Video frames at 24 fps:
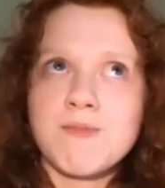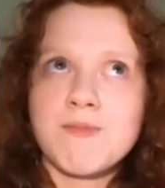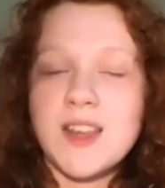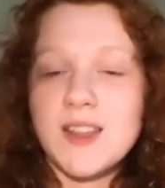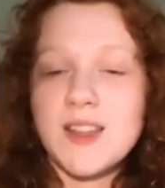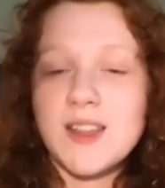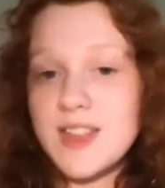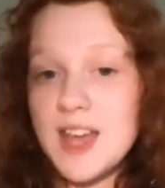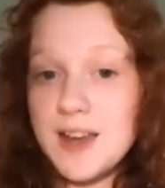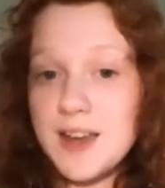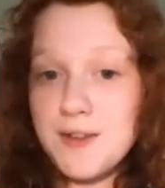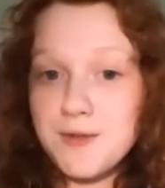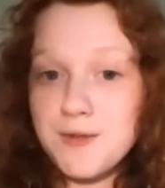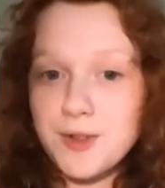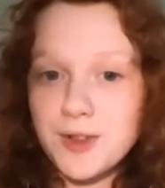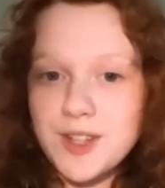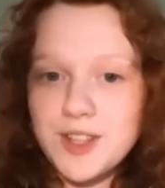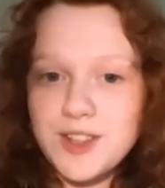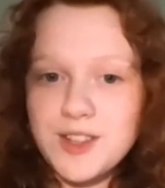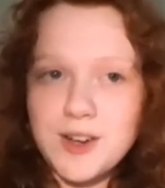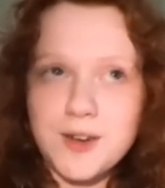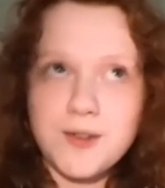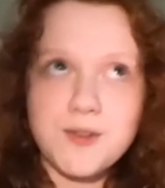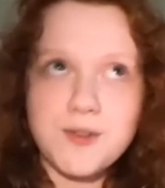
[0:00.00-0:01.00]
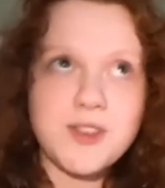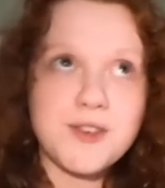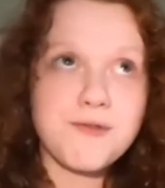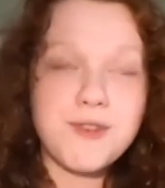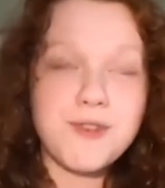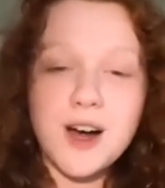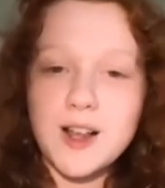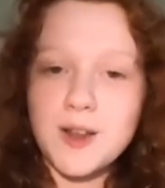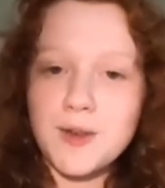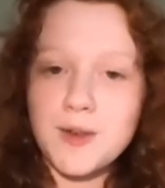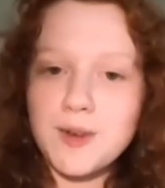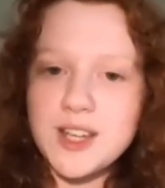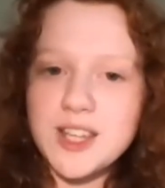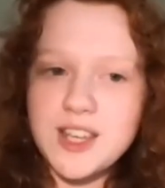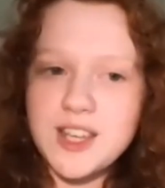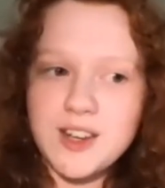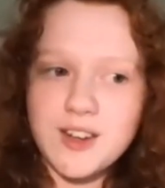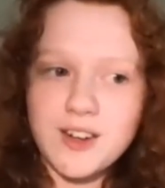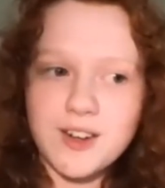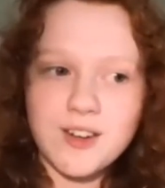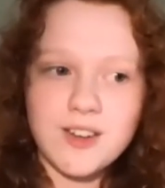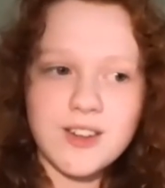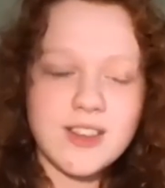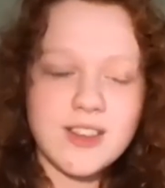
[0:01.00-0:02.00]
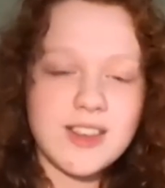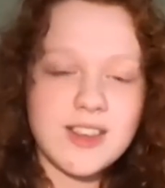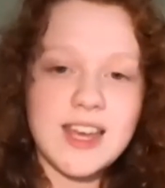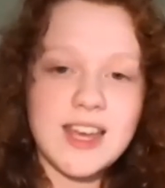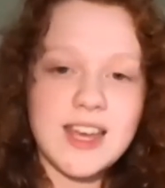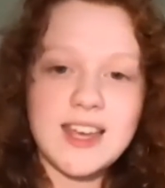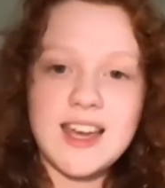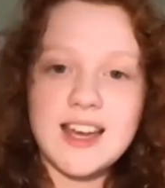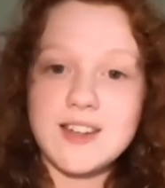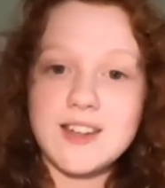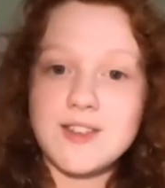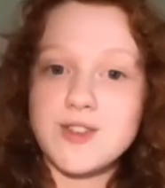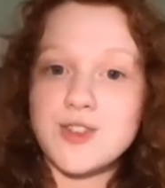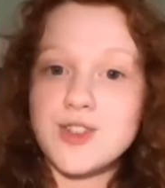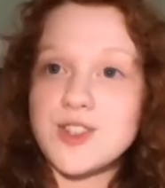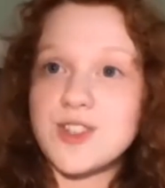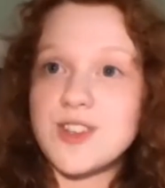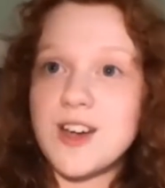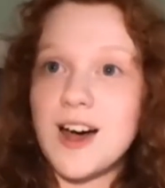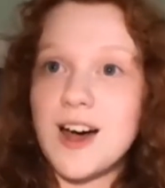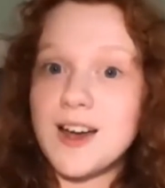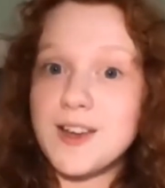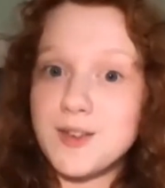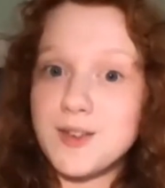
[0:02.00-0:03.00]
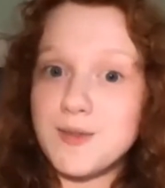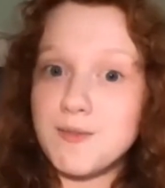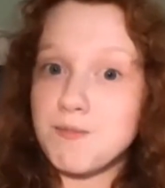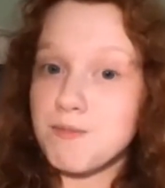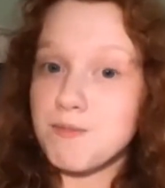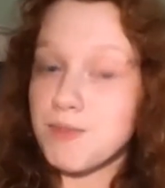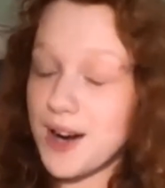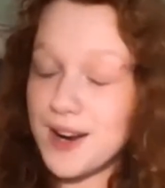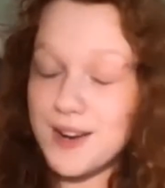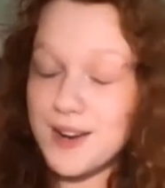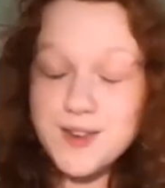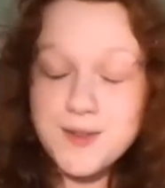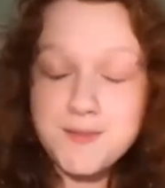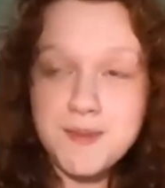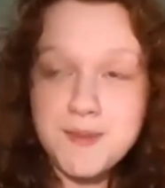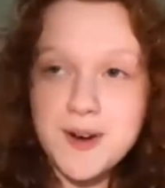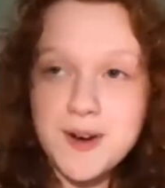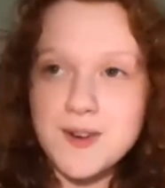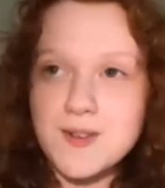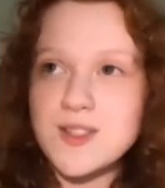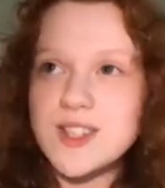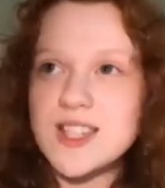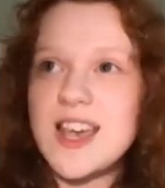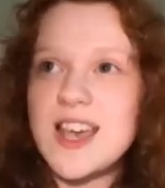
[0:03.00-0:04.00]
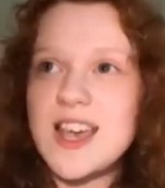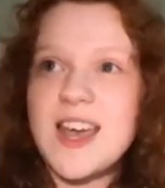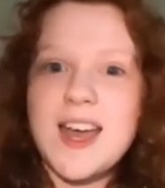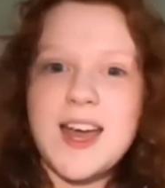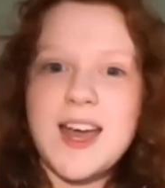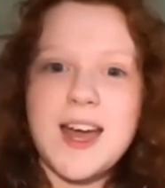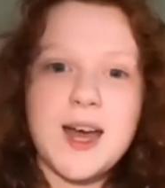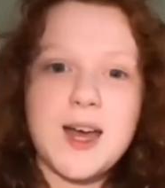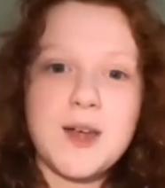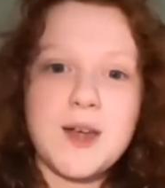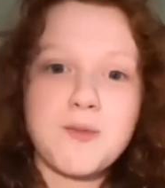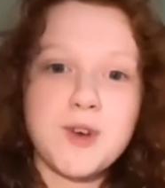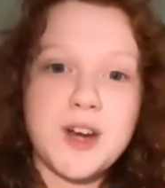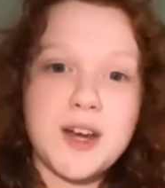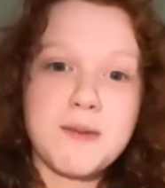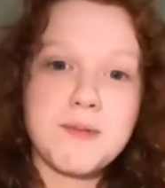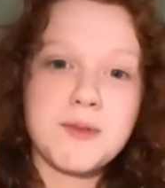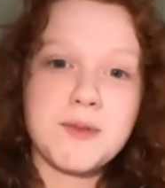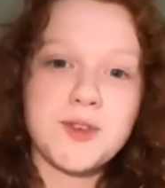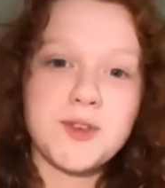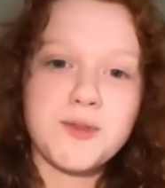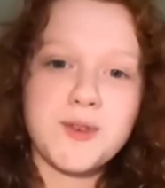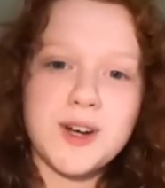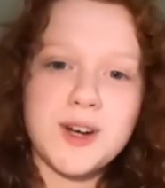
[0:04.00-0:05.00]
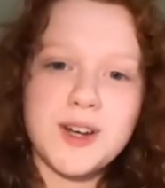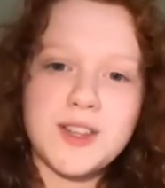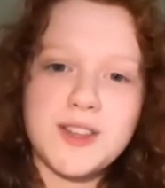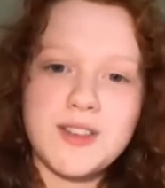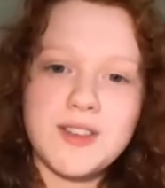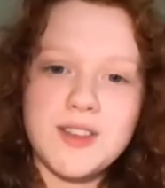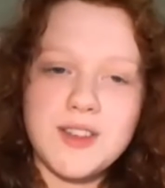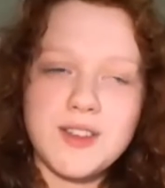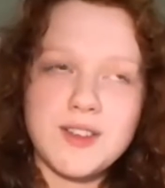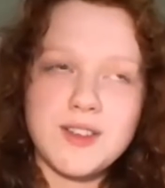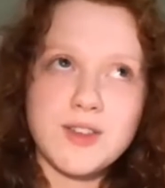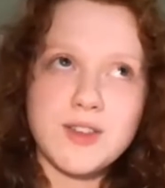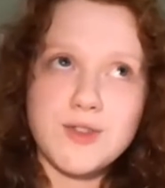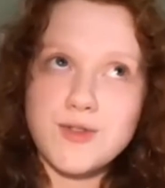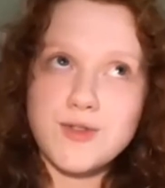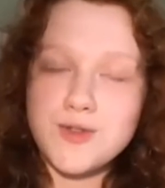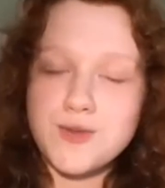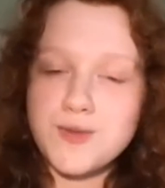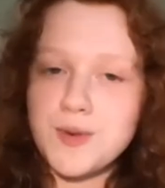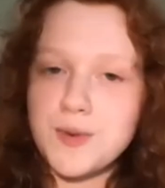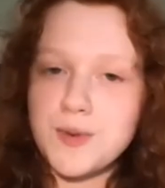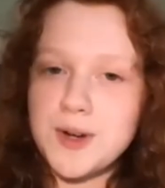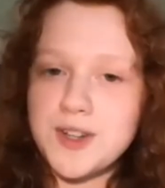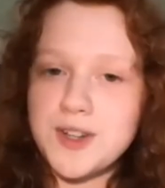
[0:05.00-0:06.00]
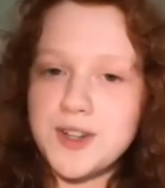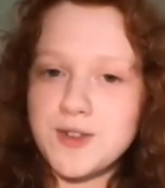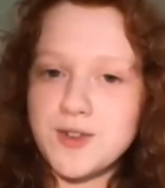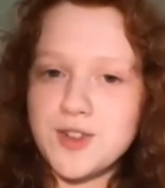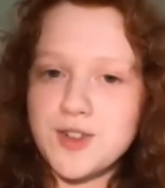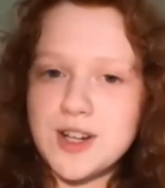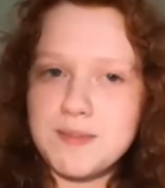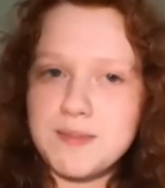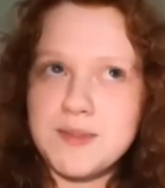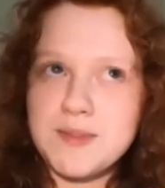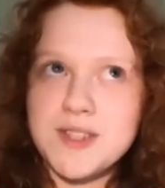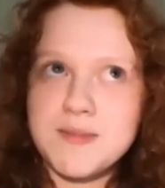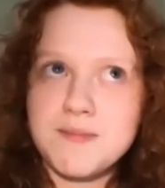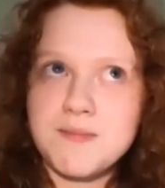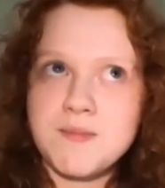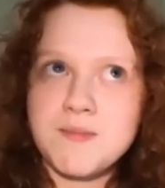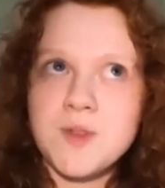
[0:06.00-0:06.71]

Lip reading: Thankfully, though, the following year, they had just gotten brand new boats and were able to run the usual winter trips.